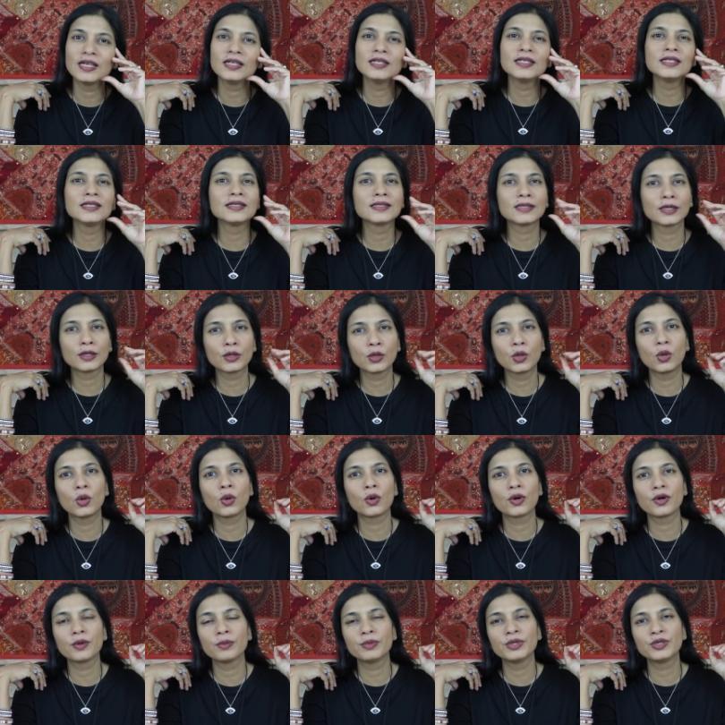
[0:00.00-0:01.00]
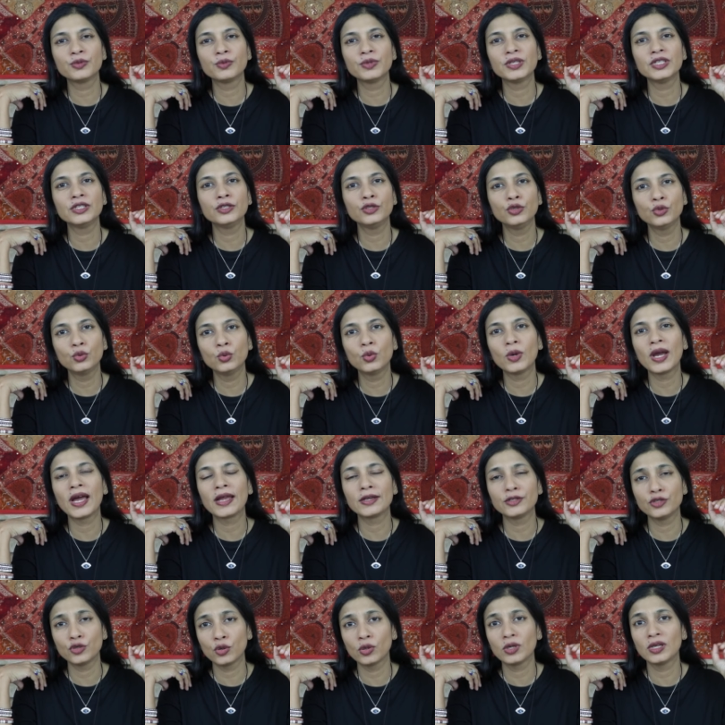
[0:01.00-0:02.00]
discord between you
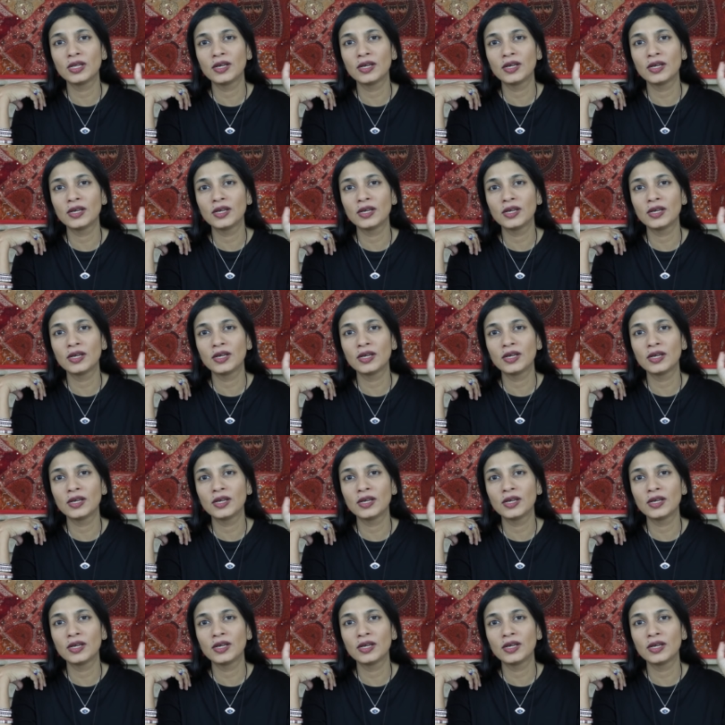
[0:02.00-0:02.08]
and your